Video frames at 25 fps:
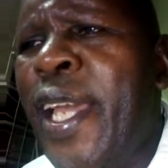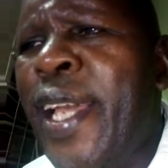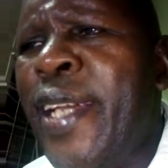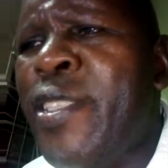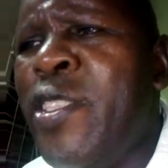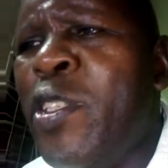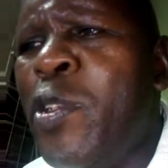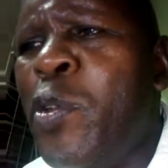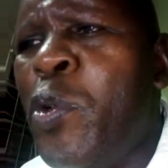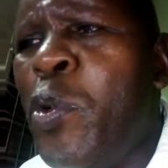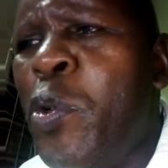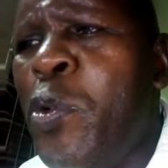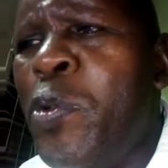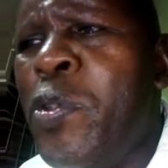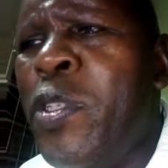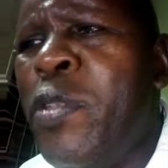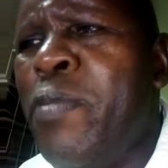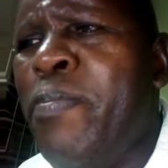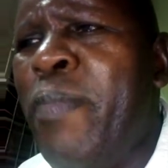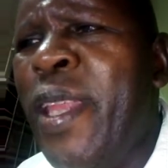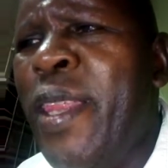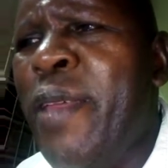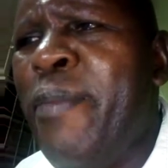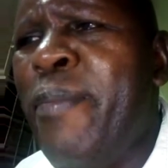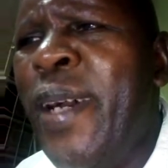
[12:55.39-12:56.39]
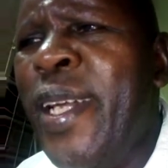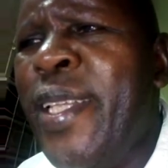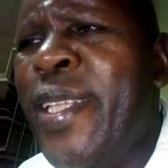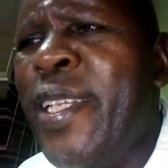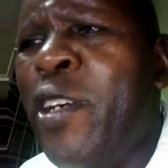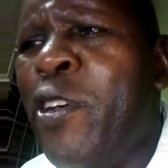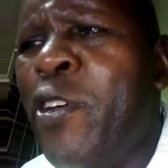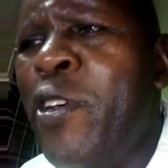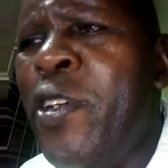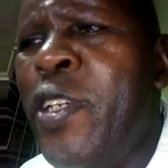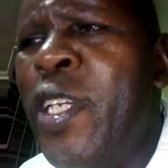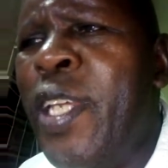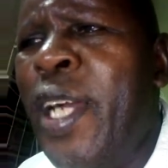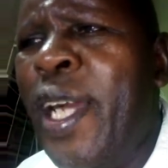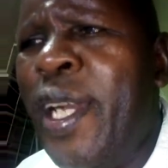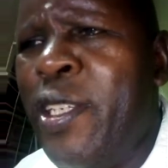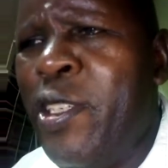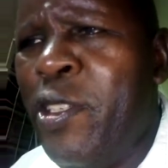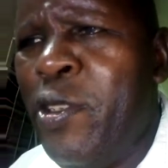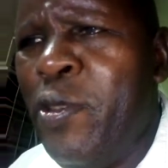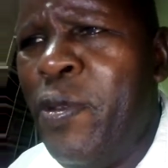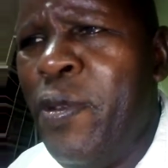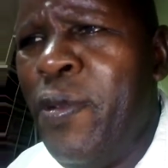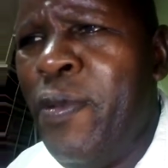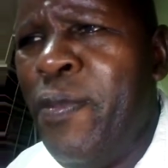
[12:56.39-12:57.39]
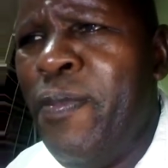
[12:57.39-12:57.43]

excludes mathematical induction,